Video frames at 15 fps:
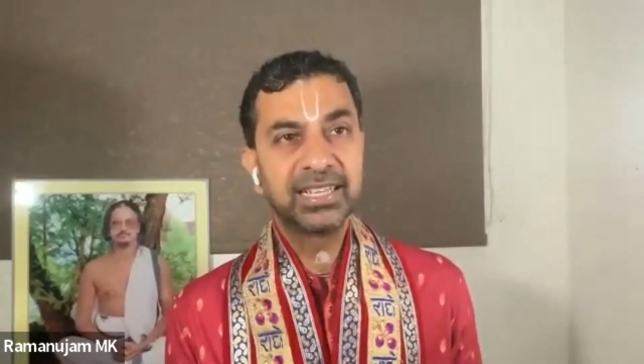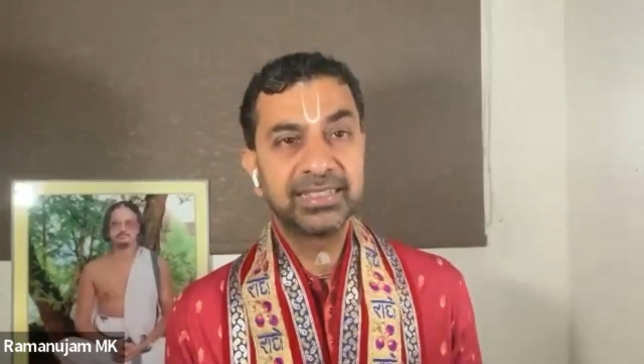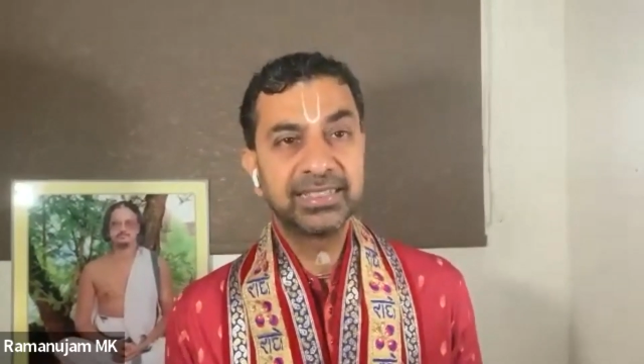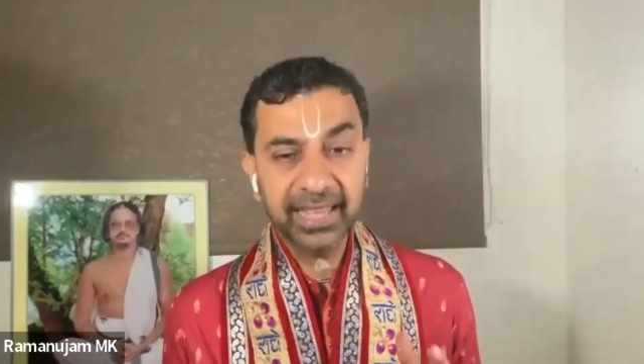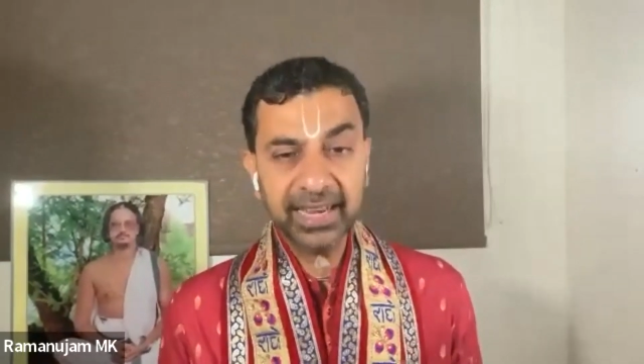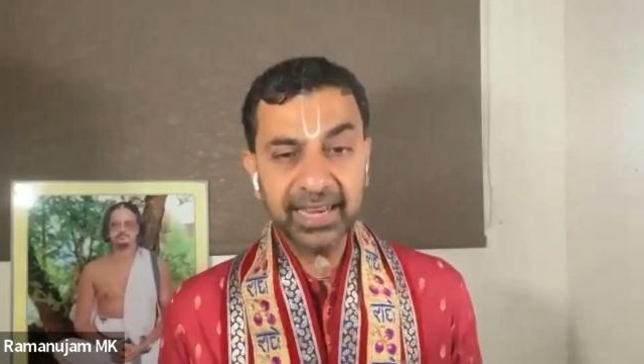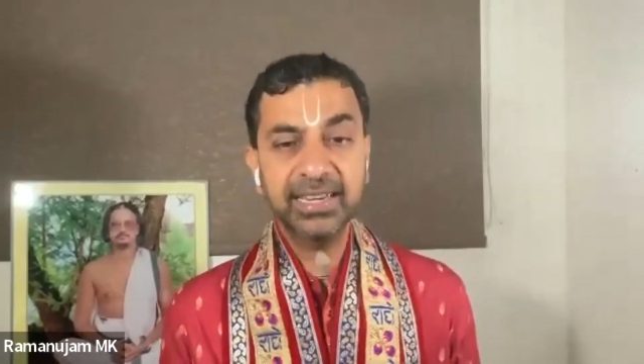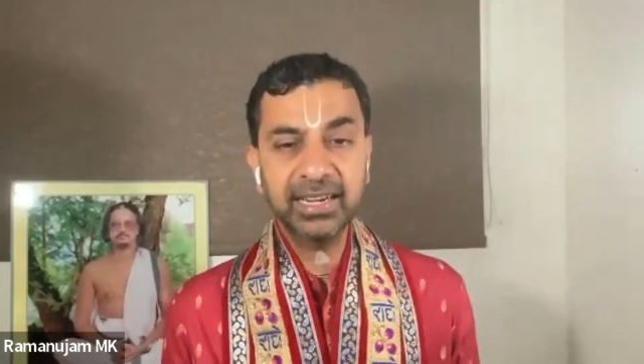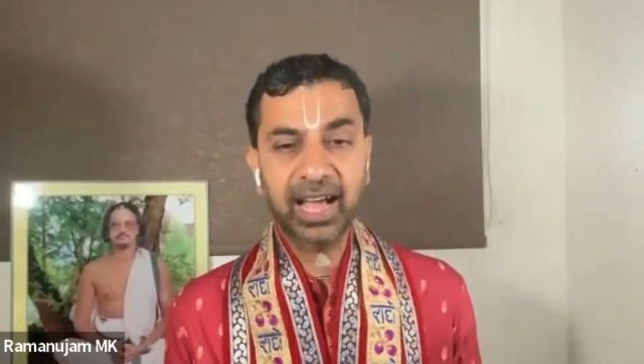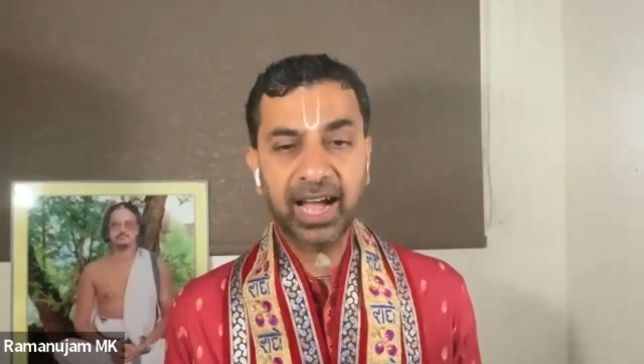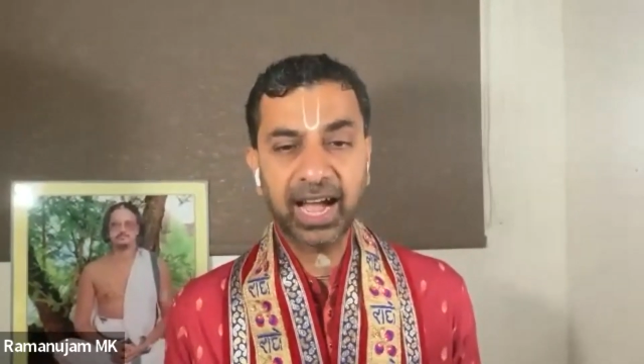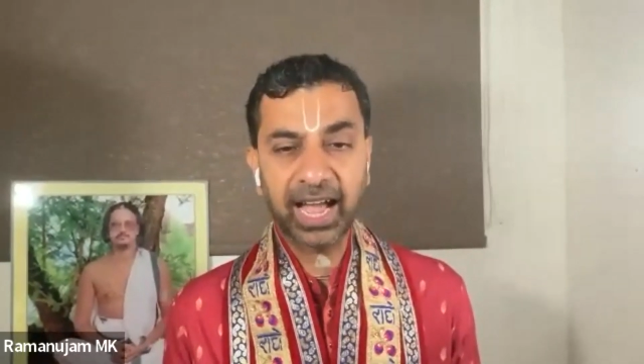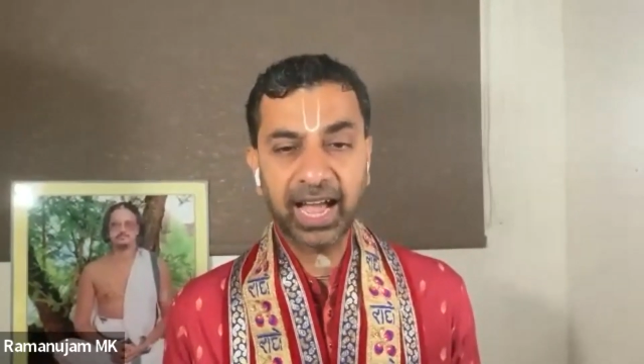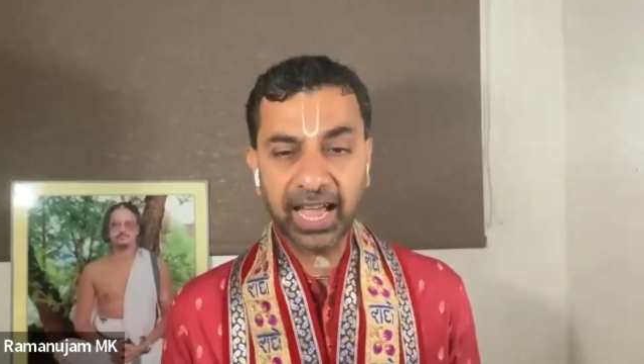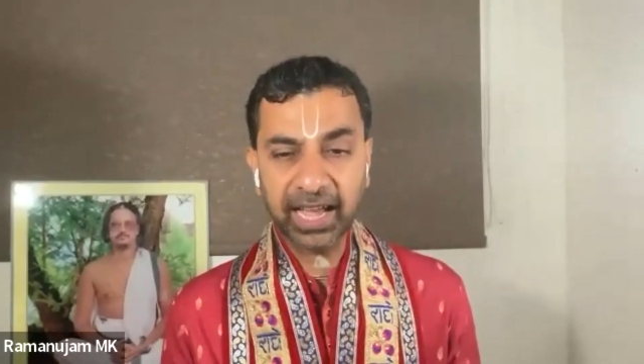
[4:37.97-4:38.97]
then
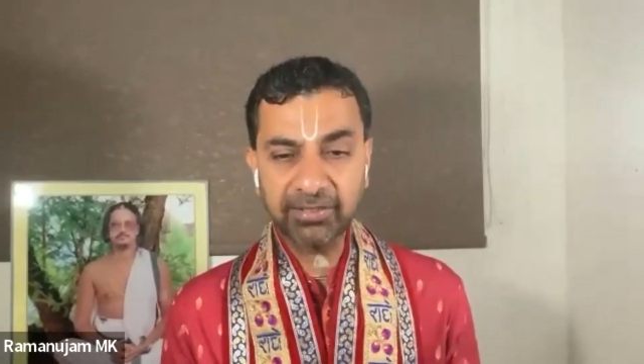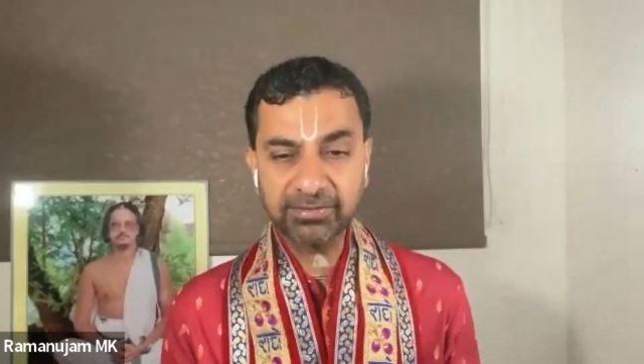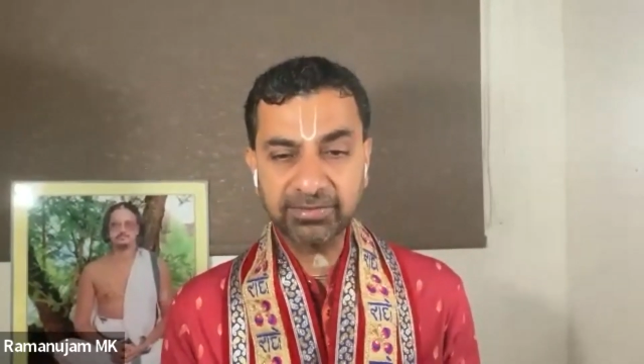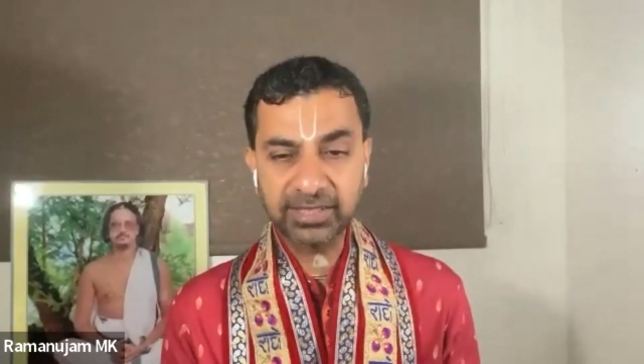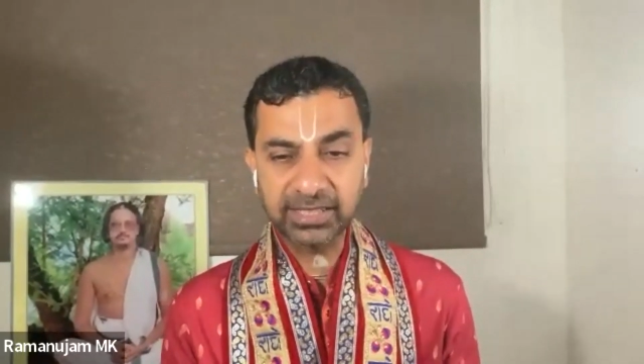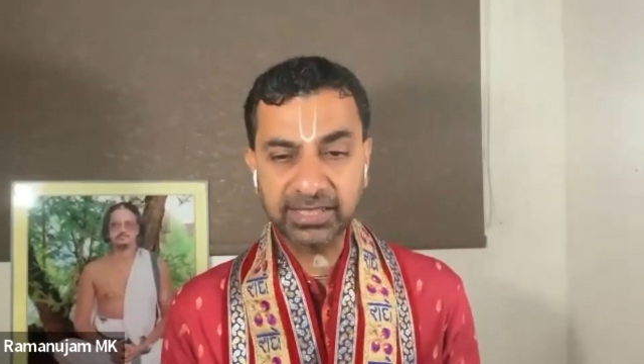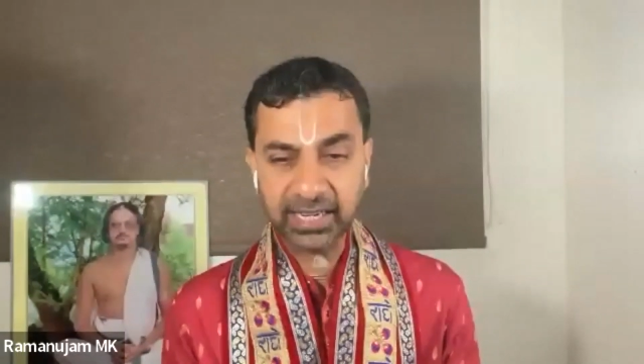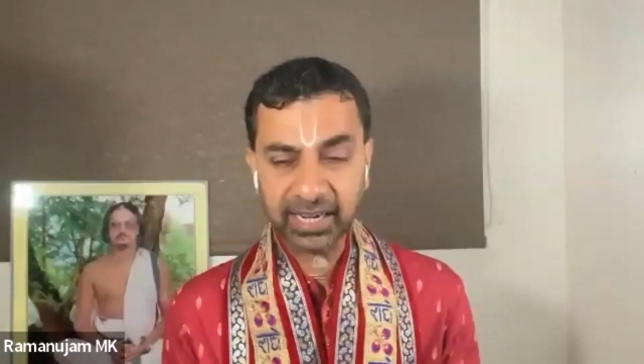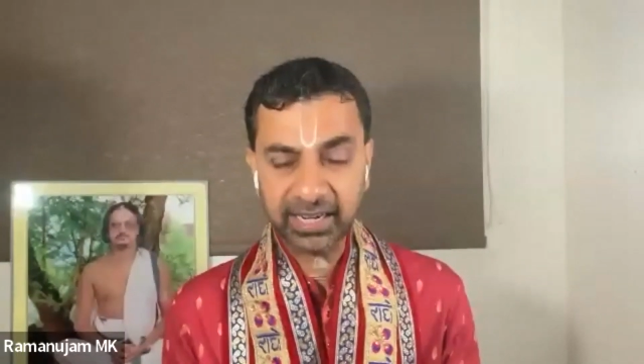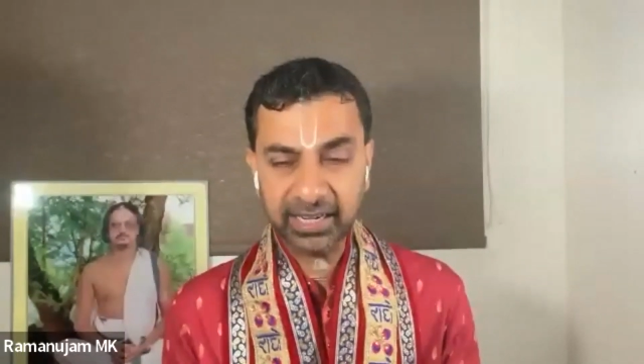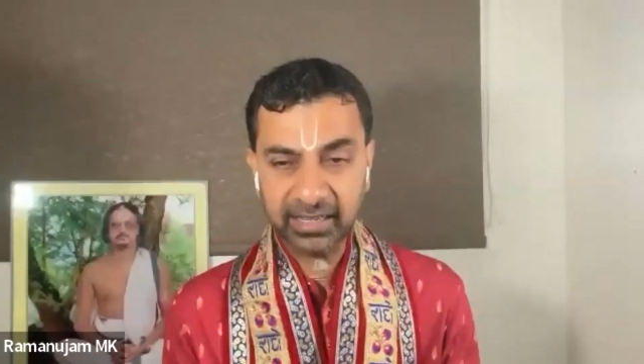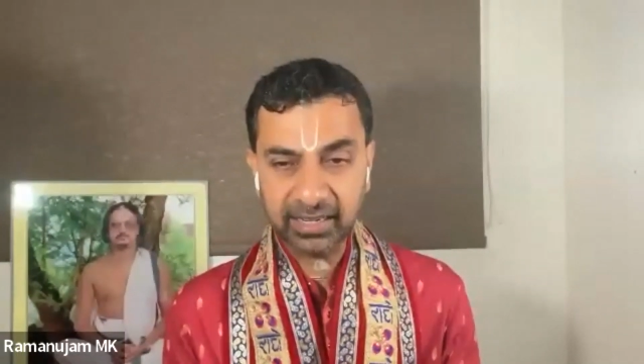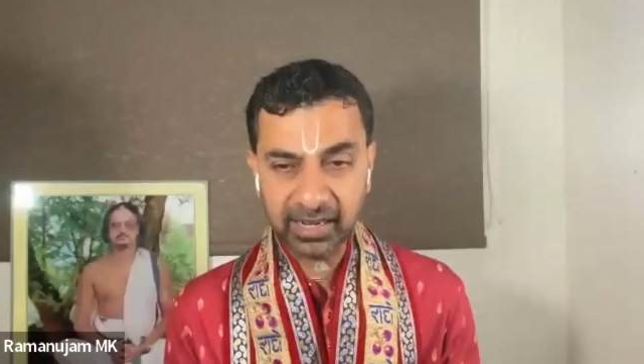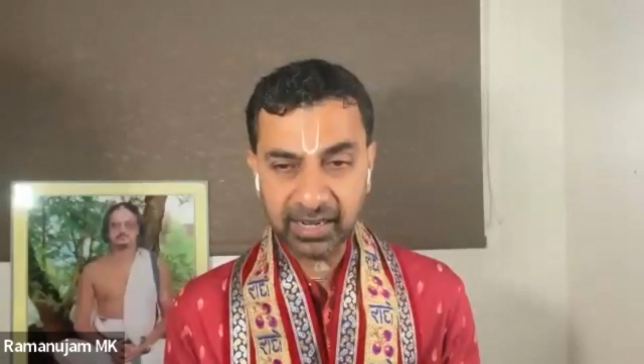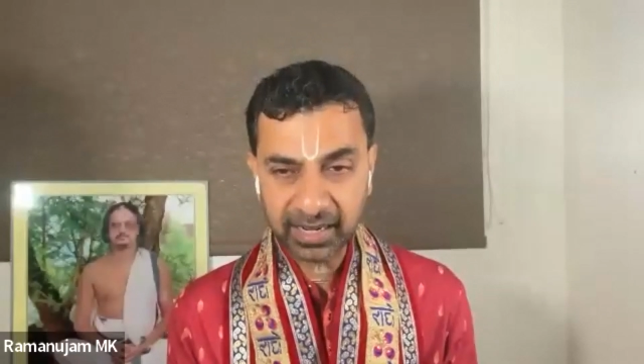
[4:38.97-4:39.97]
I have stuck
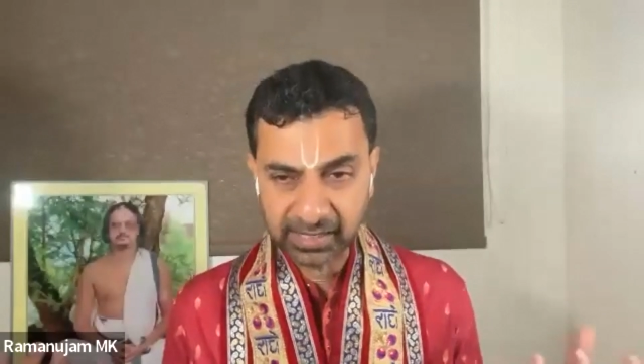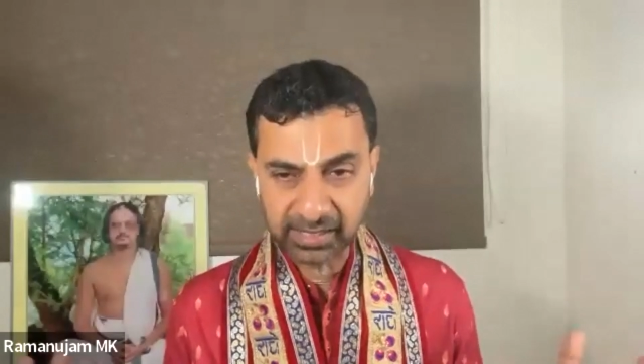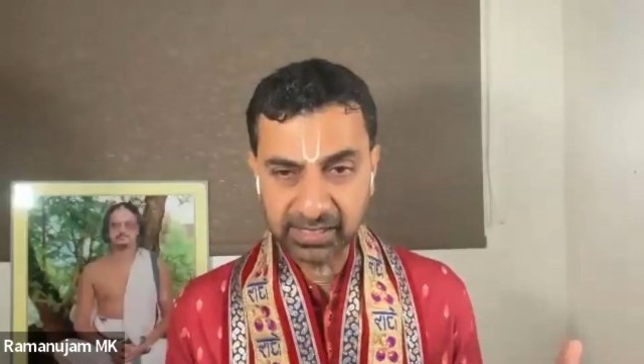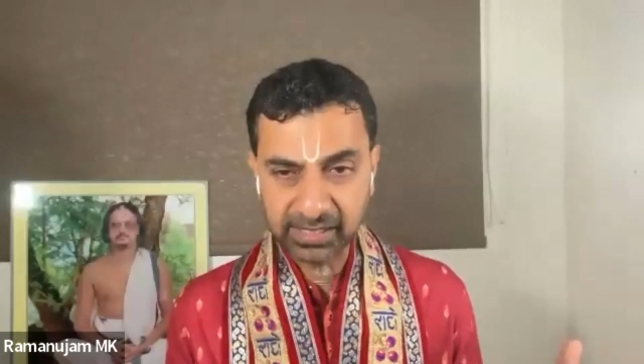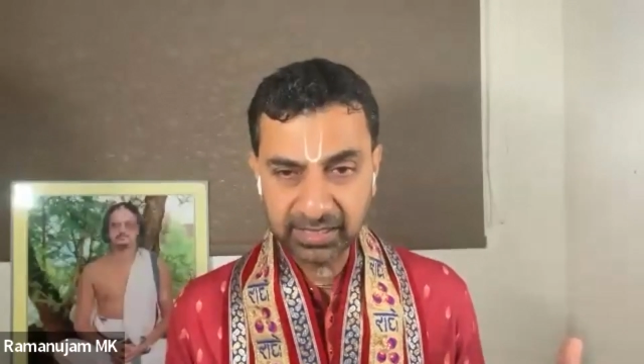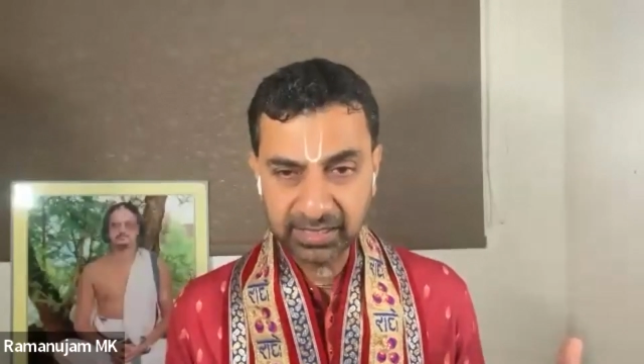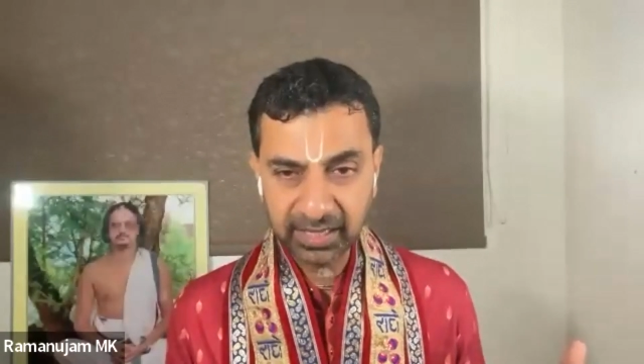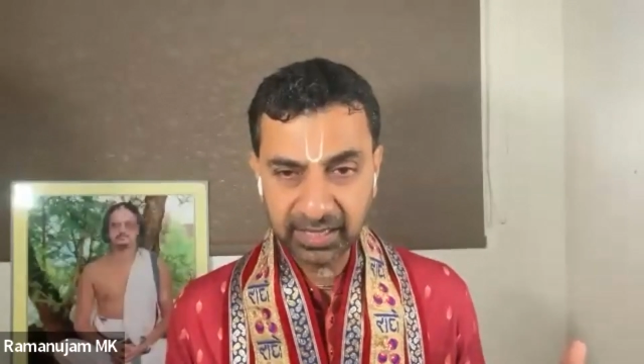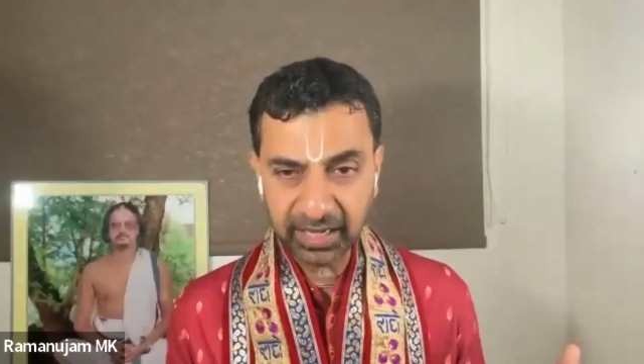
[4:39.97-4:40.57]
it rich